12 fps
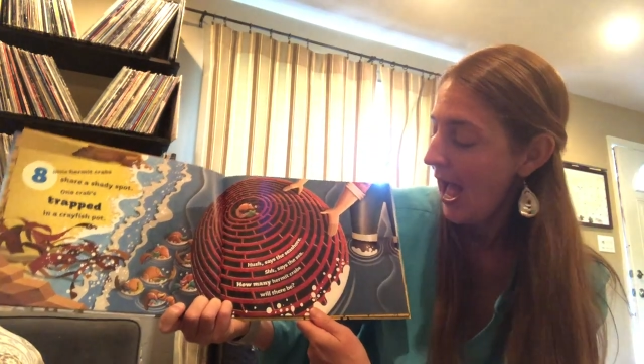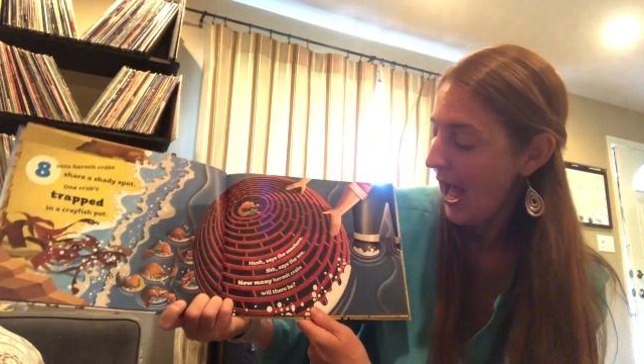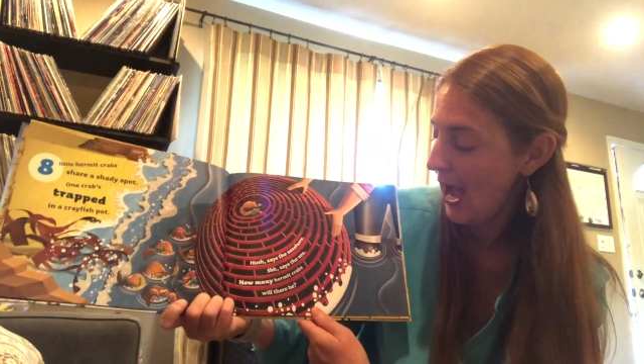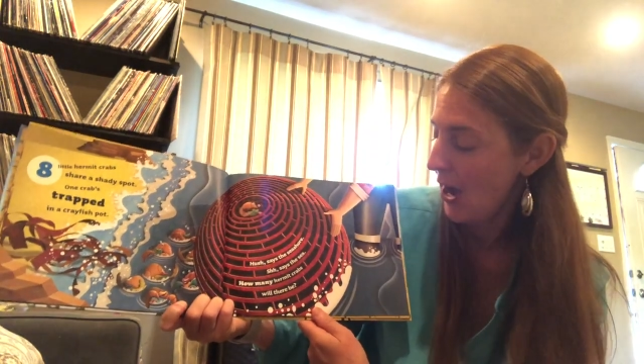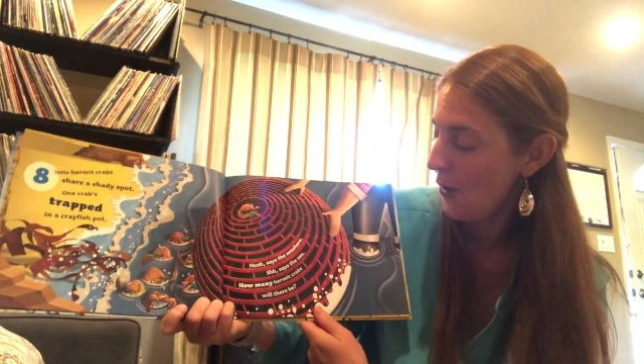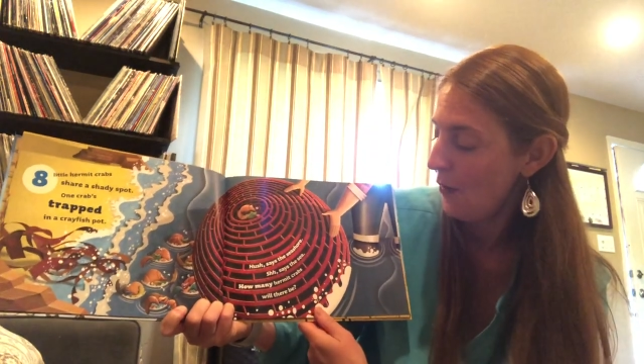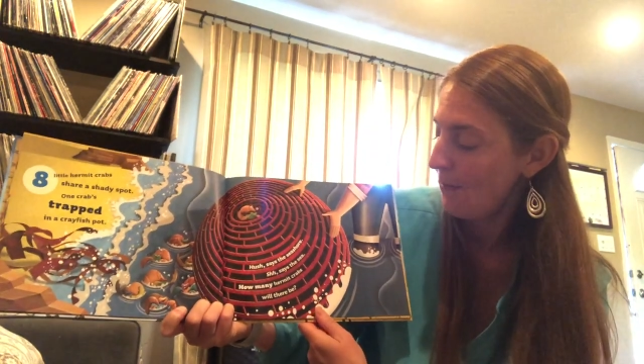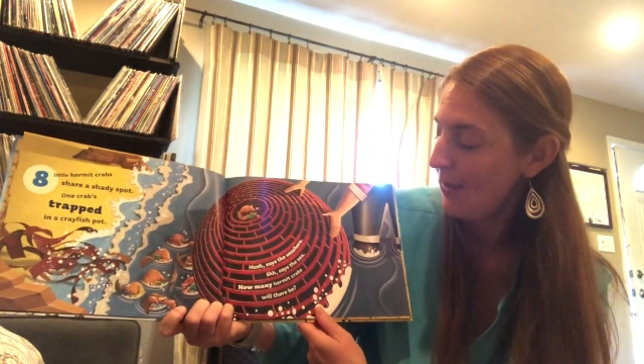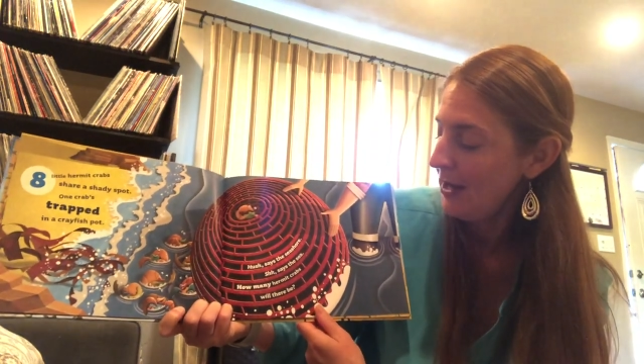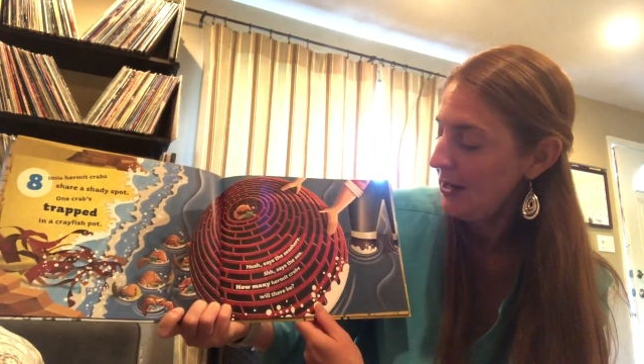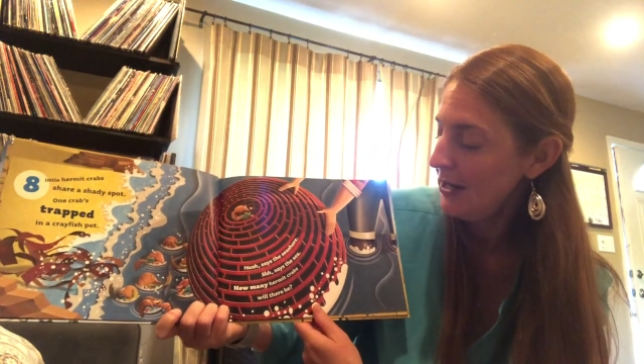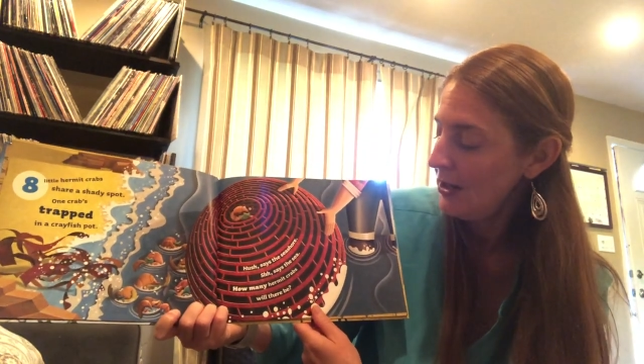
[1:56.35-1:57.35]
How
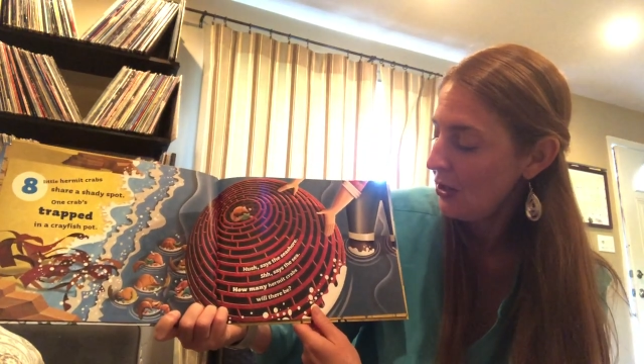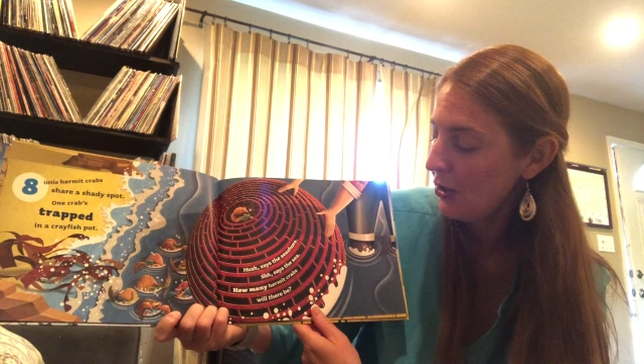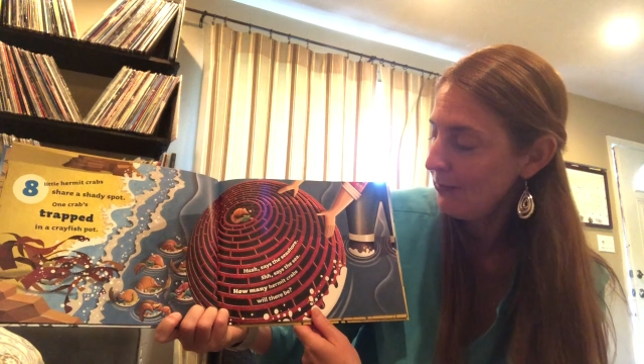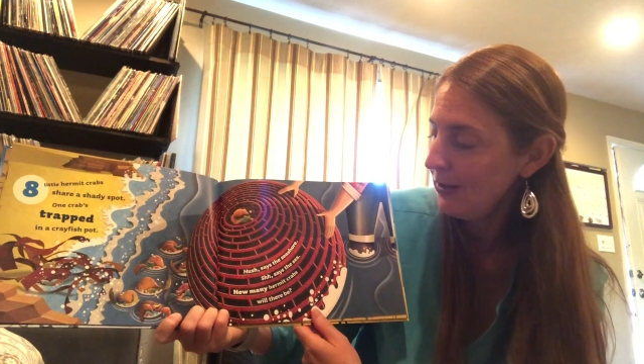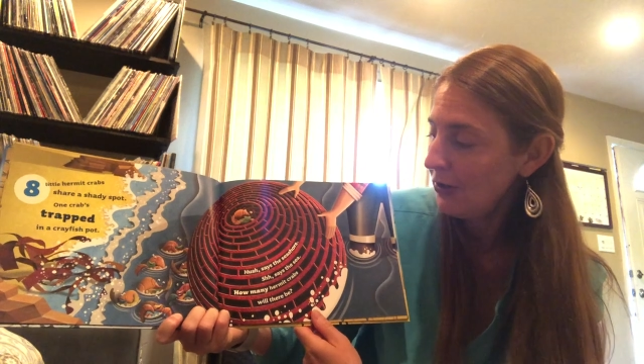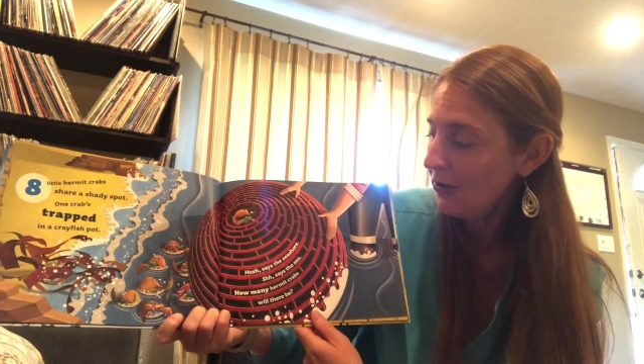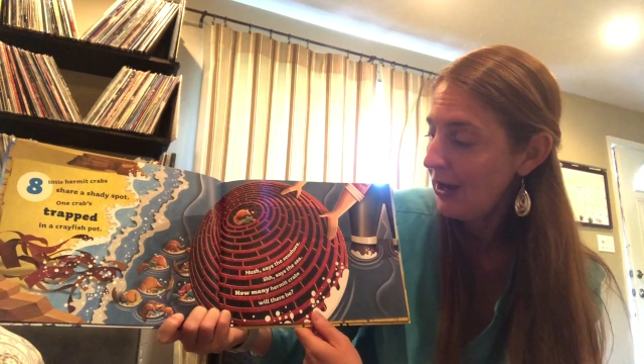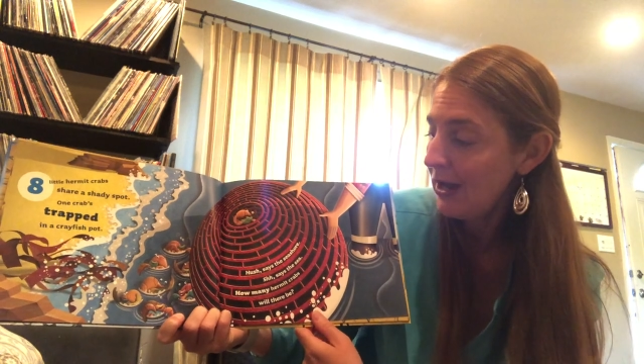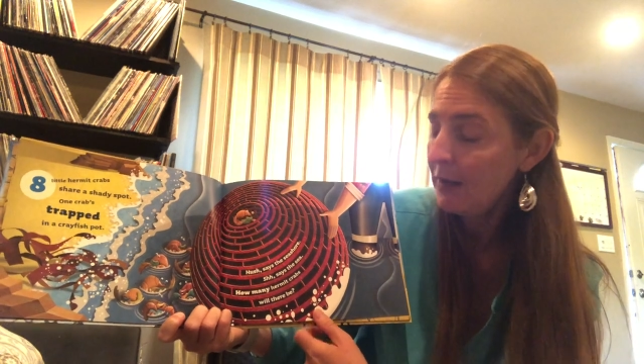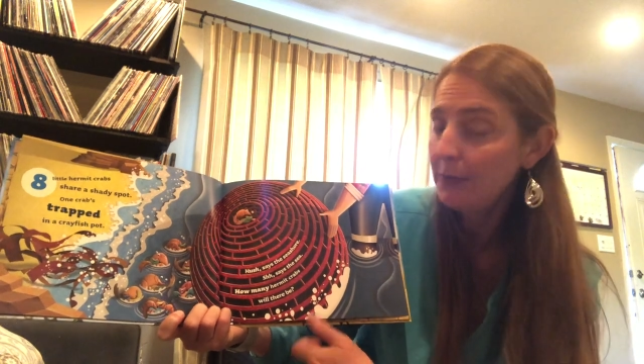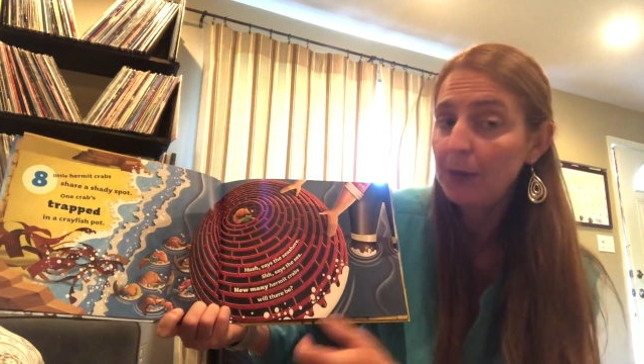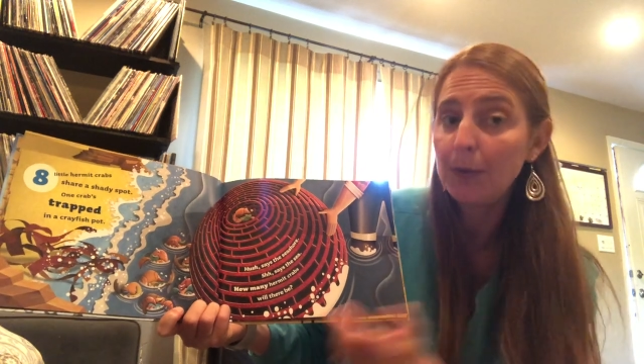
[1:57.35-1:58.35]
many hermit
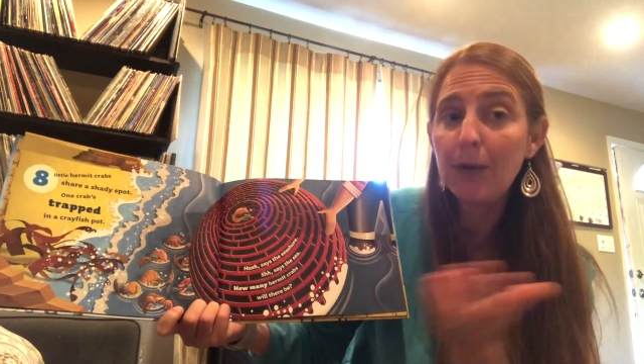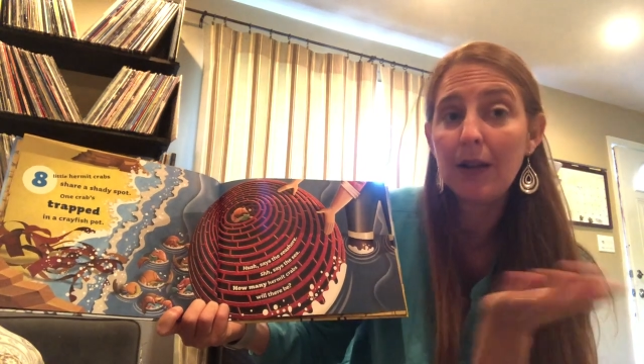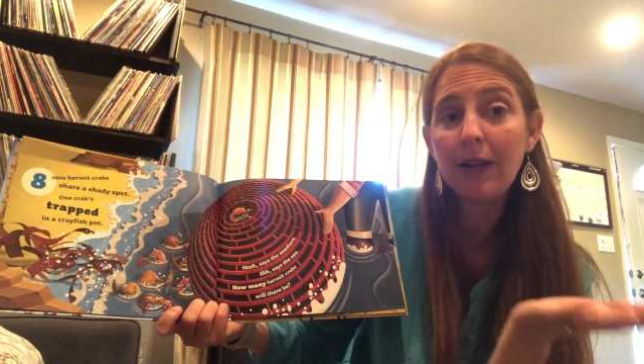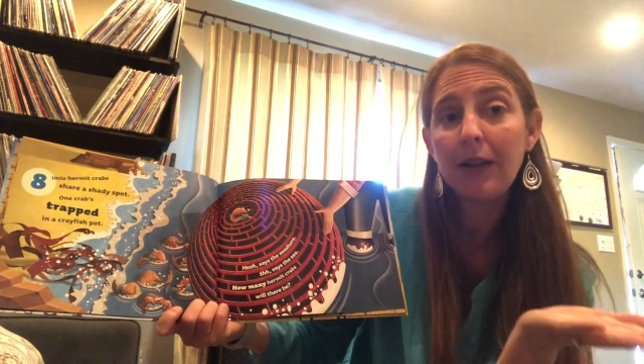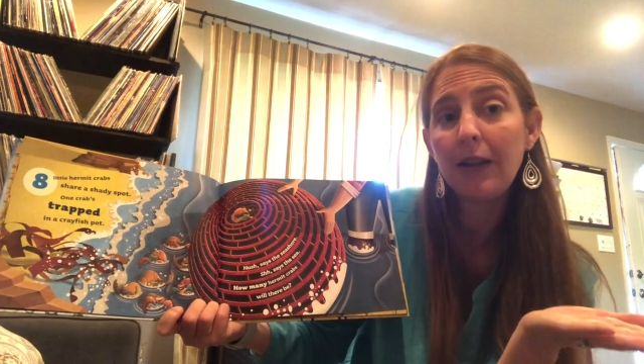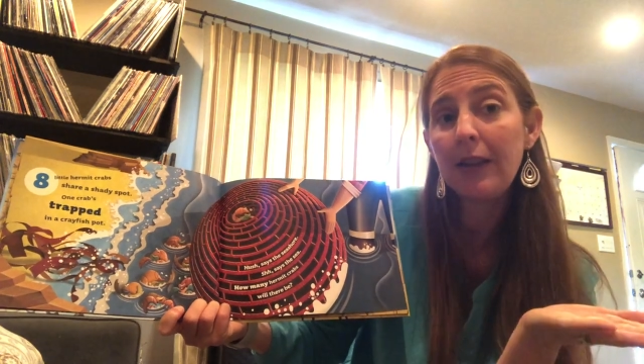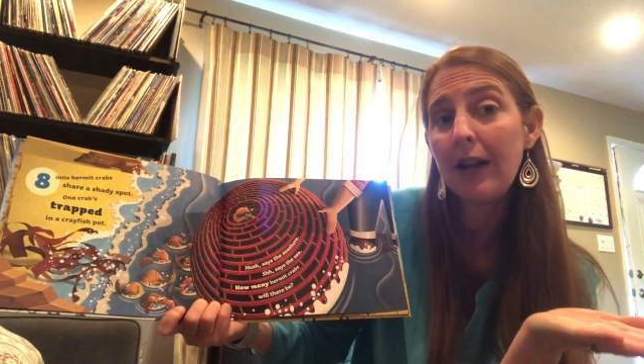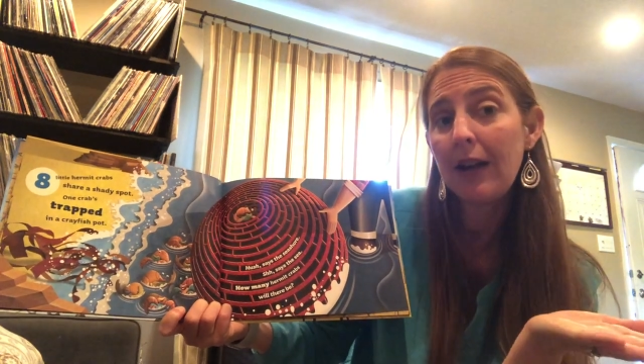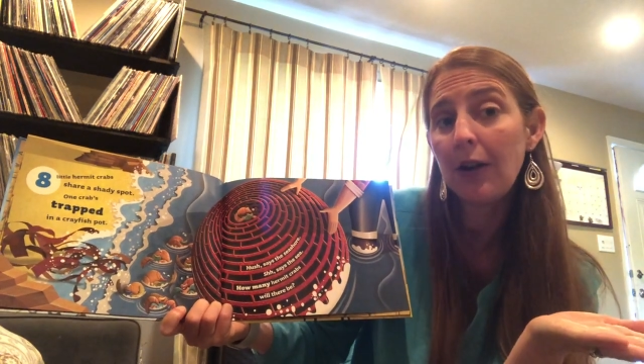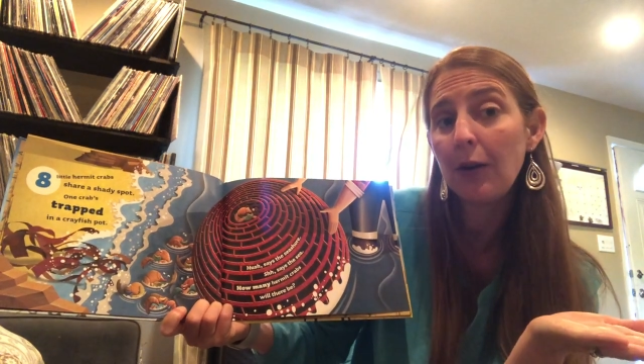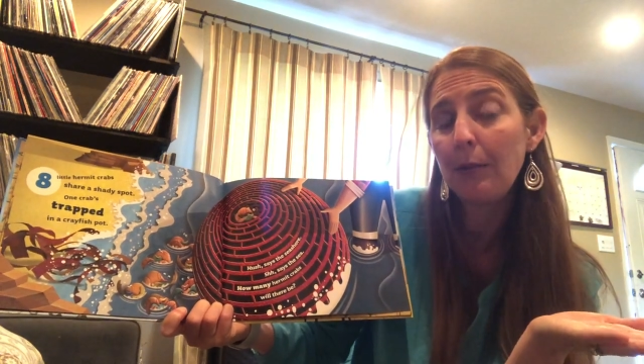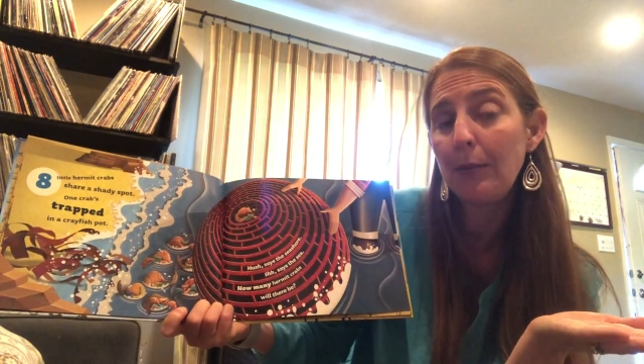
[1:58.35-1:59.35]
crabs will
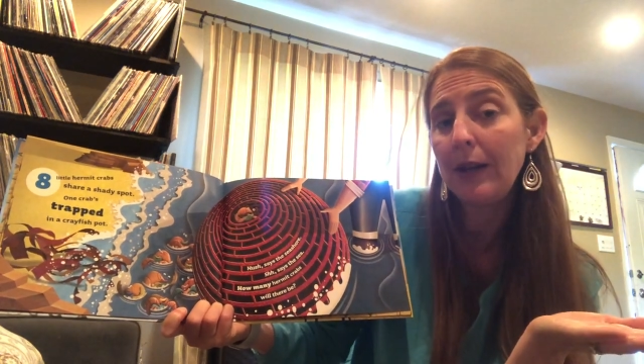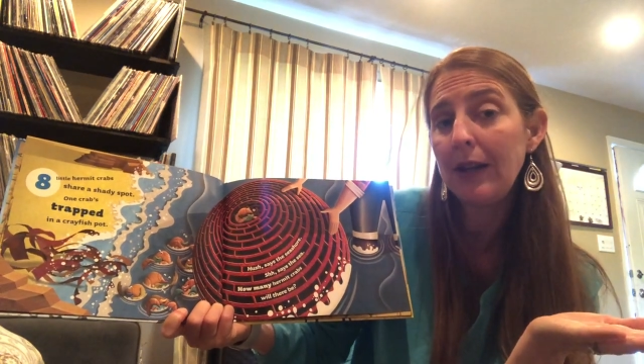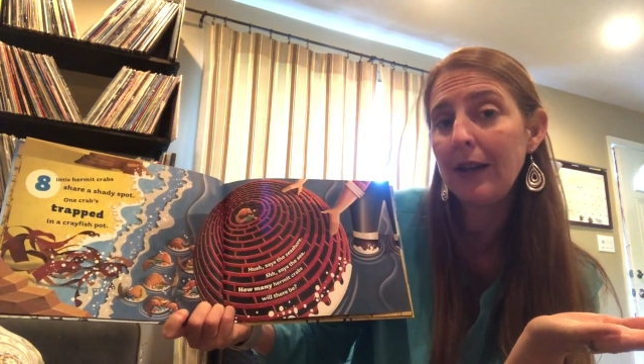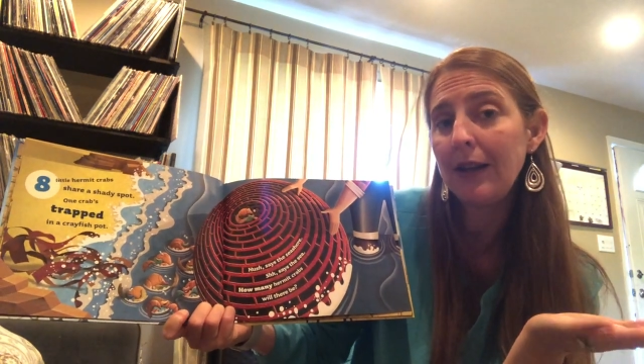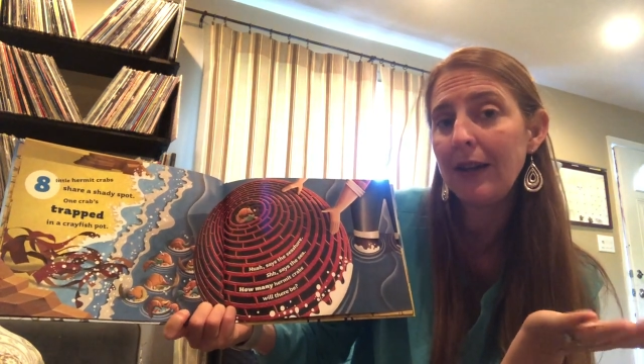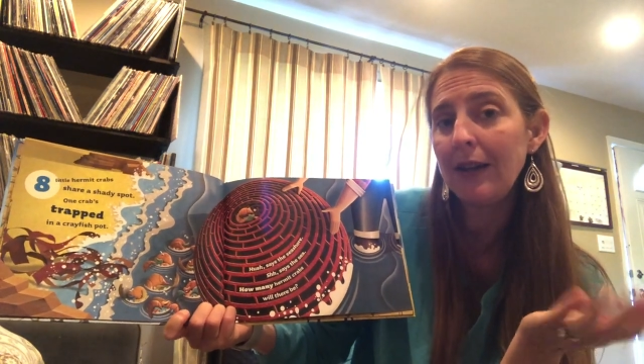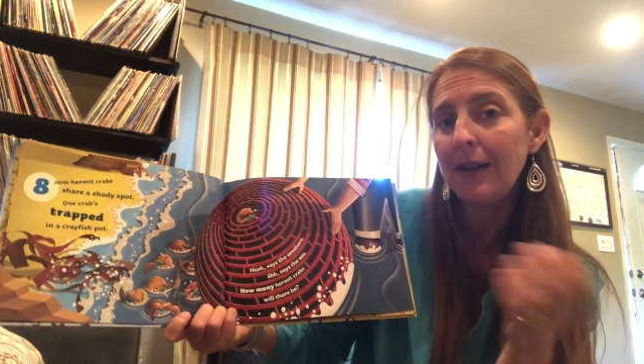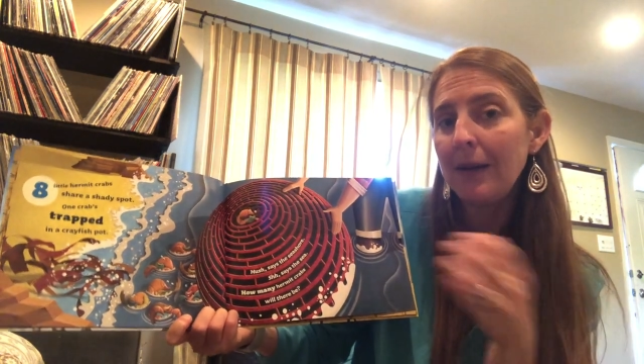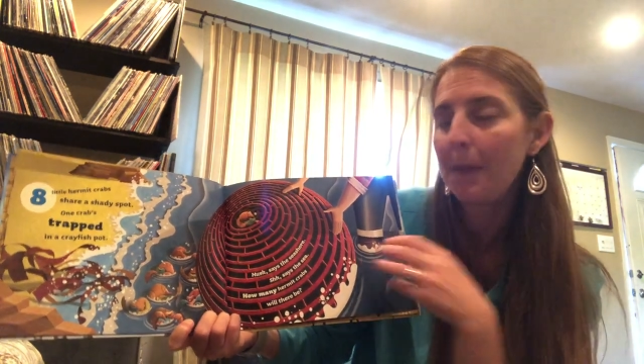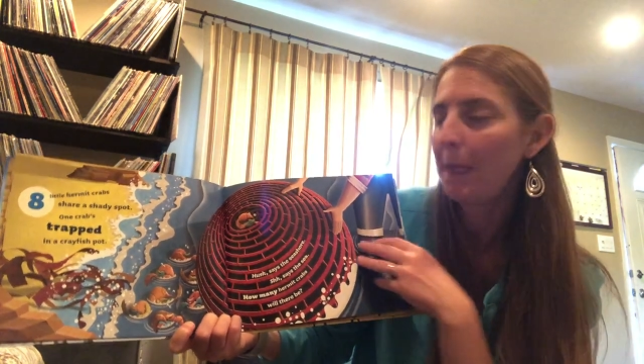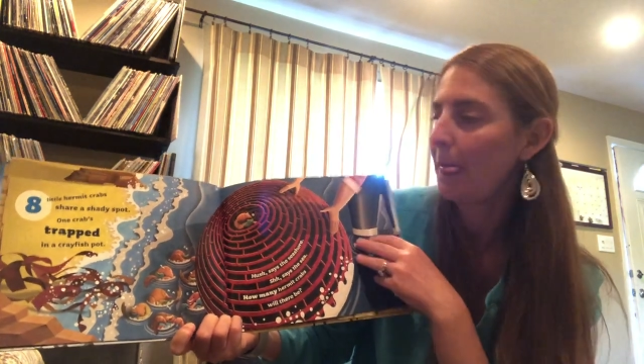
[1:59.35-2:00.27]
there be?